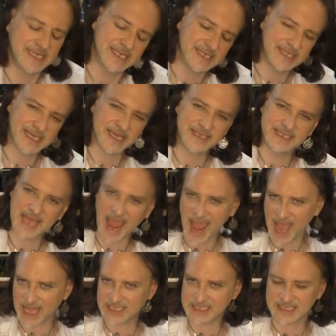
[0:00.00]
It is a
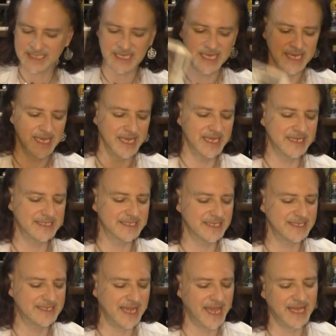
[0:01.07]
dance. It is
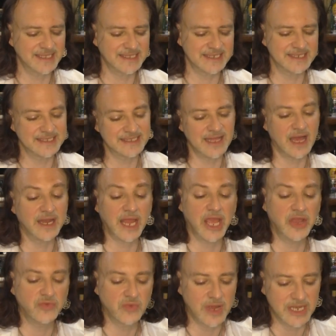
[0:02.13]
a dance. It is not
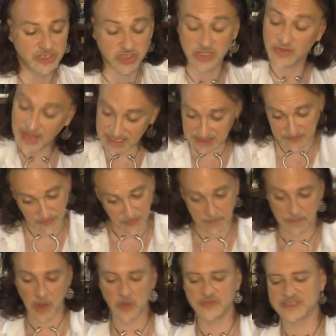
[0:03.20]
a rush. So that's for
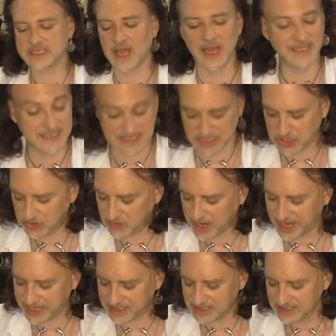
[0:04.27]
both sides here,
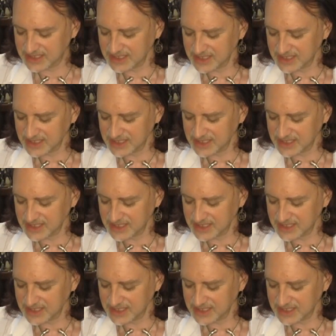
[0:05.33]
right?